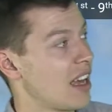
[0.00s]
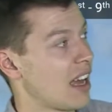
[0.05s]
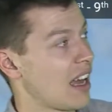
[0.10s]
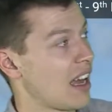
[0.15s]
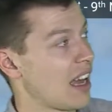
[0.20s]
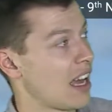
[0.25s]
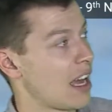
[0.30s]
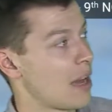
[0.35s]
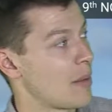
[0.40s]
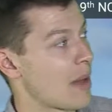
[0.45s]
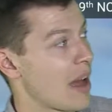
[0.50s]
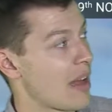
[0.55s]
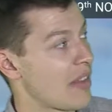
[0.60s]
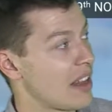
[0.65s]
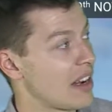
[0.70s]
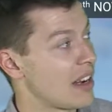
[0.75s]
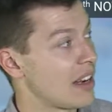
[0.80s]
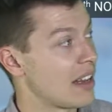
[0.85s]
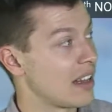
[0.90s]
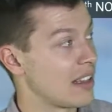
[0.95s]
And
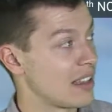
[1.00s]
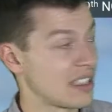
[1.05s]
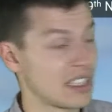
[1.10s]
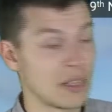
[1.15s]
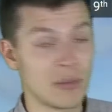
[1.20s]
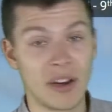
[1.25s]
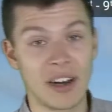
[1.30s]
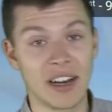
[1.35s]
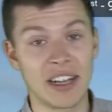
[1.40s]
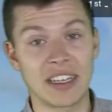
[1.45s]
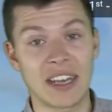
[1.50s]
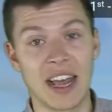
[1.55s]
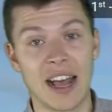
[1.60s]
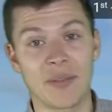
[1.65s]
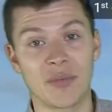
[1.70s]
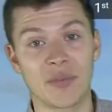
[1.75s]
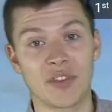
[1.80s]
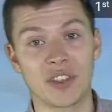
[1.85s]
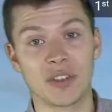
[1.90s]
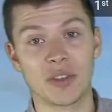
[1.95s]
then similarly
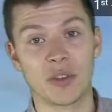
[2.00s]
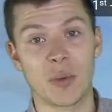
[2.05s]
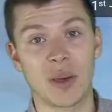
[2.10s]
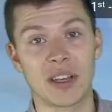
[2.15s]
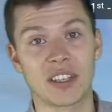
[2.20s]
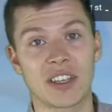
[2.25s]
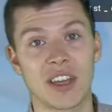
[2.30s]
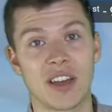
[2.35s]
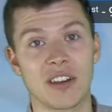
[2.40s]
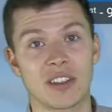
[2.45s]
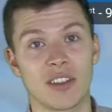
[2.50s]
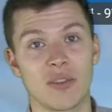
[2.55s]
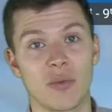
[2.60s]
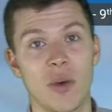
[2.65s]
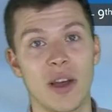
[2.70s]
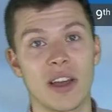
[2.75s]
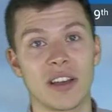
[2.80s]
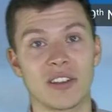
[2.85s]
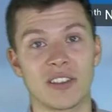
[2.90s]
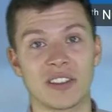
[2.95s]
down to the west coast of
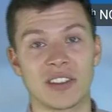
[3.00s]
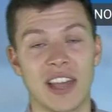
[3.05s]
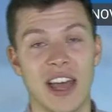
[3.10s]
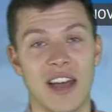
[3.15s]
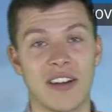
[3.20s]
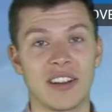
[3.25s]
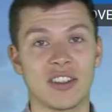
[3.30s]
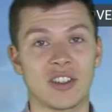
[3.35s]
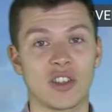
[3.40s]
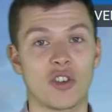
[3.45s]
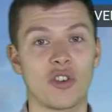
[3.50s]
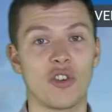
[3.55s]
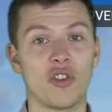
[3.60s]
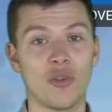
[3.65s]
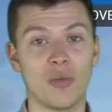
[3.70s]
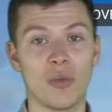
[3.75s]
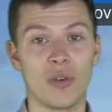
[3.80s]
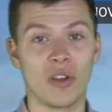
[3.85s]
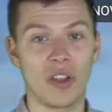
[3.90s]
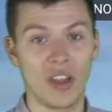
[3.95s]
Wales, down into
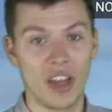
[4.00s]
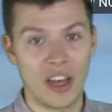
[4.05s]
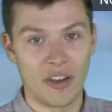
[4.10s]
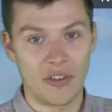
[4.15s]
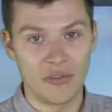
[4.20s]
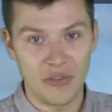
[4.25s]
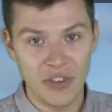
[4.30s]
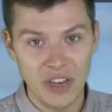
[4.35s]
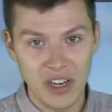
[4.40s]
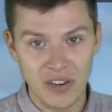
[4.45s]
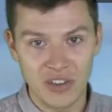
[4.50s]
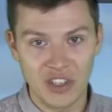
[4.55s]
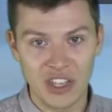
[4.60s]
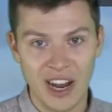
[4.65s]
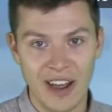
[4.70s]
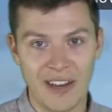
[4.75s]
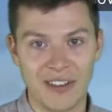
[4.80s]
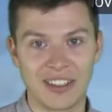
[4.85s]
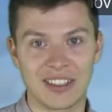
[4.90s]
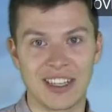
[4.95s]
Cornwall, a feed of
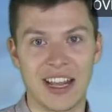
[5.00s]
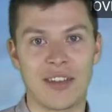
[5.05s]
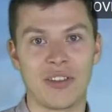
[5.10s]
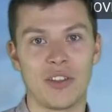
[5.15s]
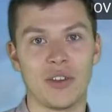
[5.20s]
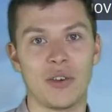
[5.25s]
showers down the